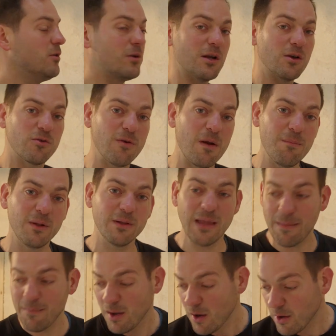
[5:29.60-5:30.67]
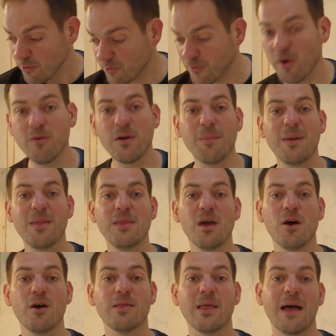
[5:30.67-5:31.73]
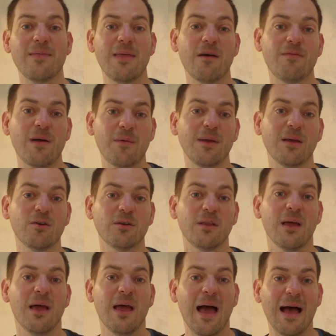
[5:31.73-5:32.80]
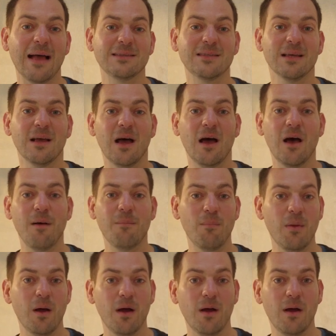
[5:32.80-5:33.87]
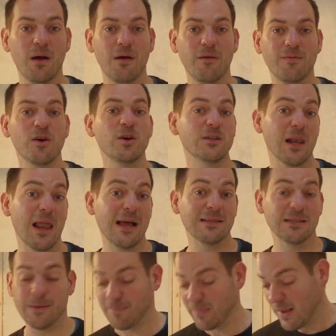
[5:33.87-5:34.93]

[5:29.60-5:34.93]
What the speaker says: you can crumble them, throw them in the earth, and they are very good as fertilizer.